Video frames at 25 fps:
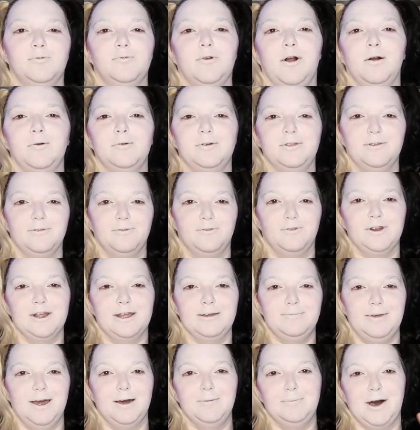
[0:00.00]
wrong with the
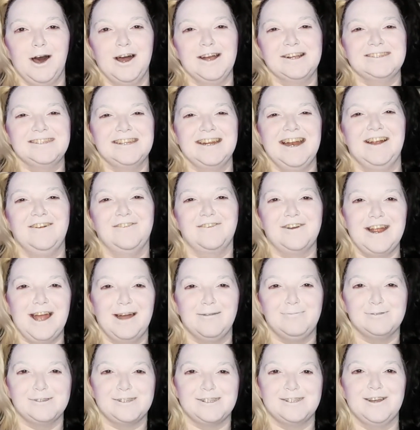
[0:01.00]
freaking mailbox in every
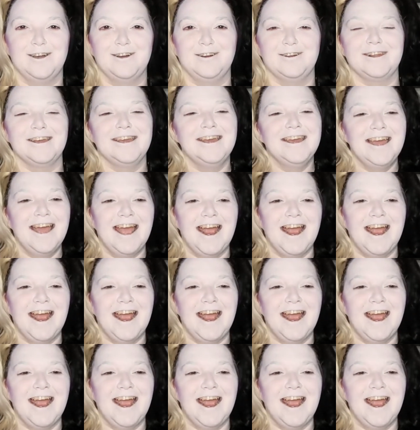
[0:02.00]
episode.